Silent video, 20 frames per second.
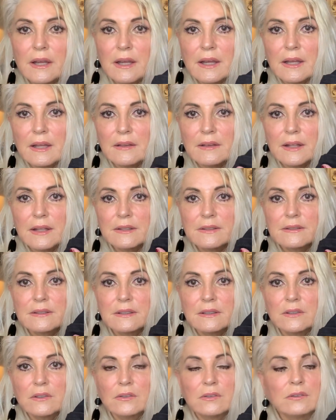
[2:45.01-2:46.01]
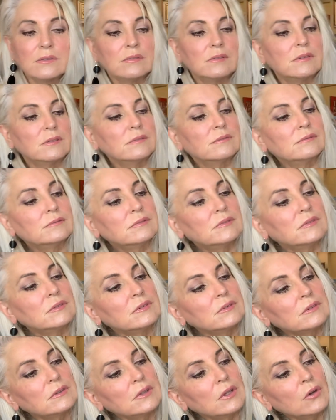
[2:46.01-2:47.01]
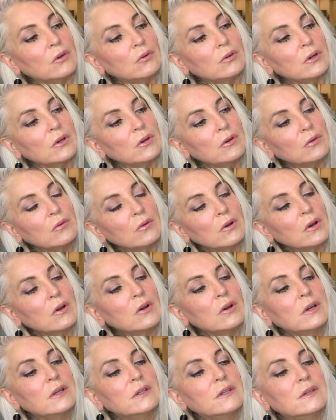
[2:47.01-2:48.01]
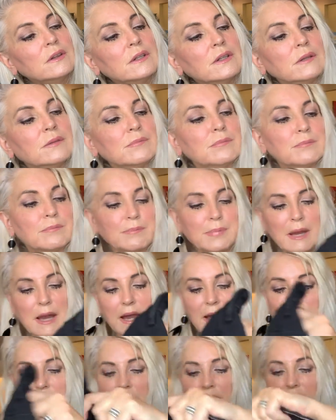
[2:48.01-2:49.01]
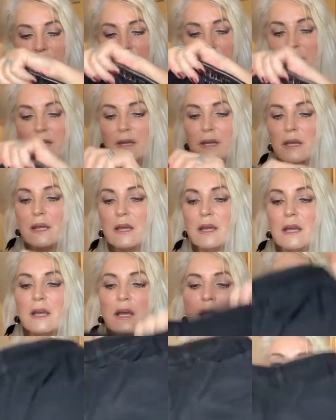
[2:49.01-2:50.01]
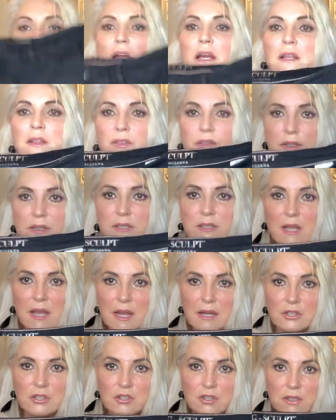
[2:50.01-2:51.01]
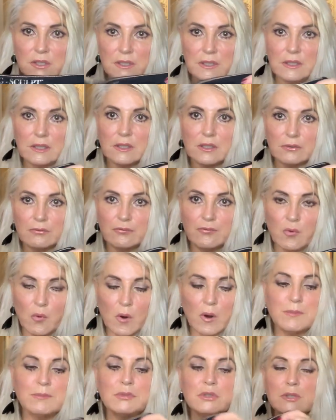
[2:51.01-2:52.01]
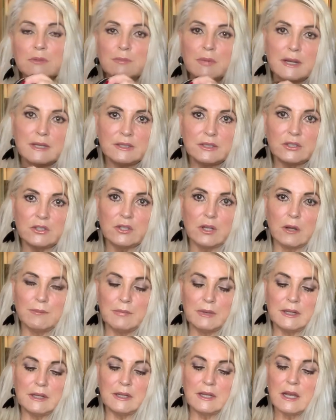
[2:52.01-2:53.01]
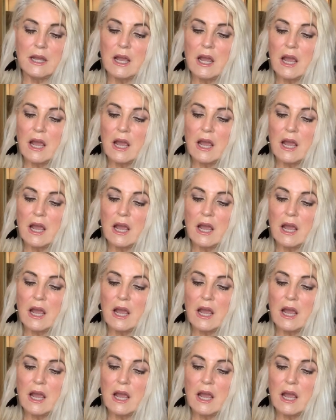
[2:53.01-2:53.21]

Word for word: And that's the little logo on the back this actually conformed to my stomach.